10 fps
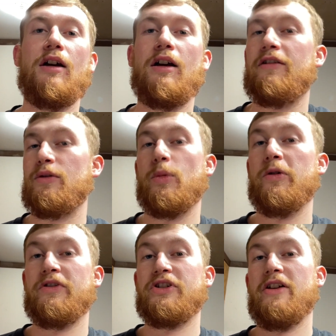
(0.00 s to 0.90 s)
If you're more
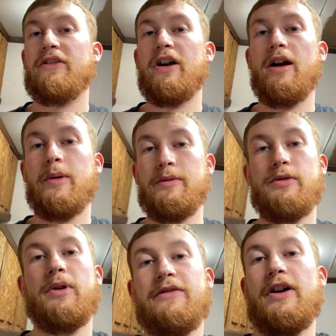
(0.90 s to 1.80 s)
of a Chevy guy, maybe you
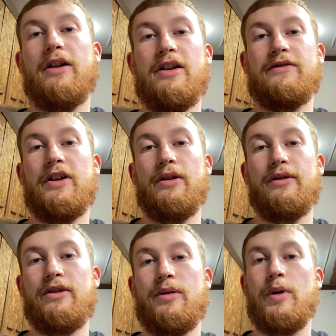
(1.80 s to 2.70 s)
want to follow his videos a
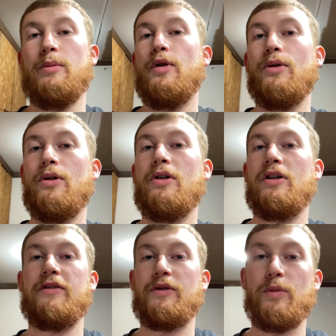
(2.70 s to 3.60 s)
little bit more.
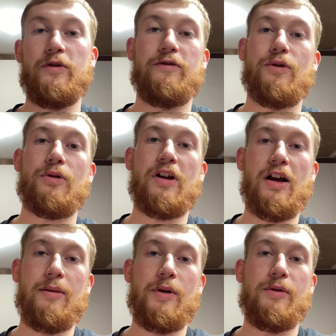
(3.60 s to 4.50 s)
If you're more of a Ford
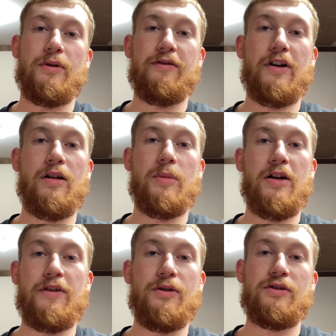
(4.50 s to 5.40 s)
guy, maybe you want to follow my
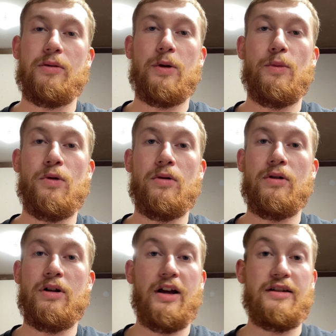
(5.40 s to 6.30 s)
videos a little bit more.
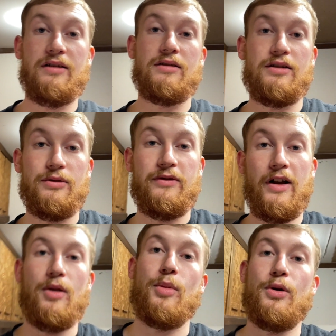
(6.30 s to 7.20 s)
Ideally, you'd
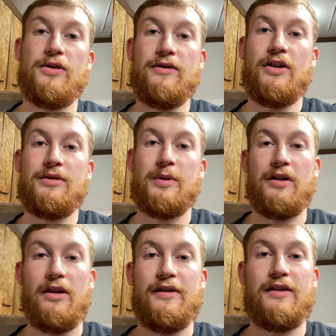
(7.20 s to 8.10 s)
follow both of us,
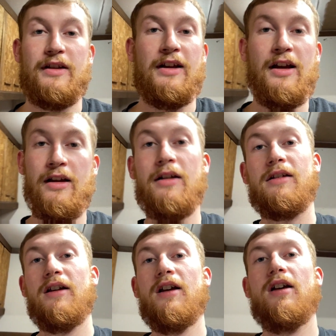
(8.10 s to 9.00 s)
because in the end,
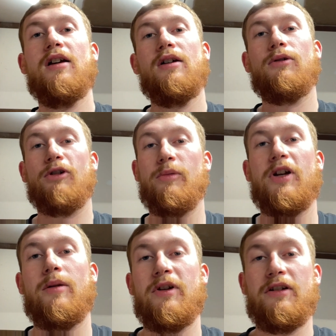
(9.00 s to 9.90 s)
we're going to be
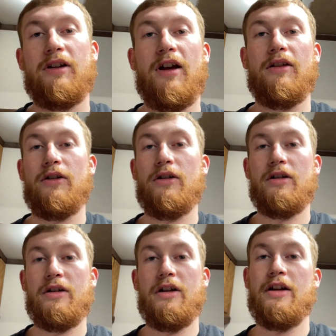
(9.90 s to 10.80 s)
coming together
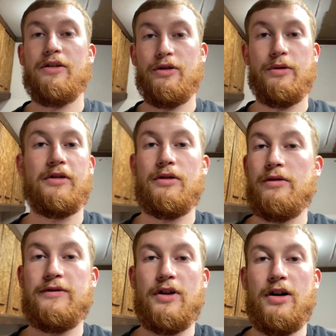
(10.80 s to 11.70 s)
and doing a whole
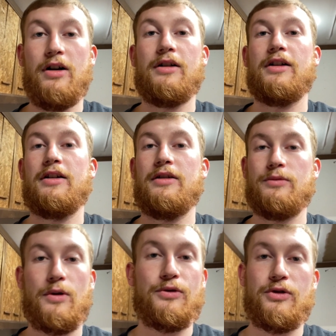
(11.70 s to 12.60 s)
vlog,
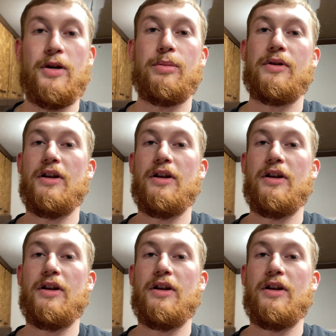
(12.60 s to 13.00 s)
road trip,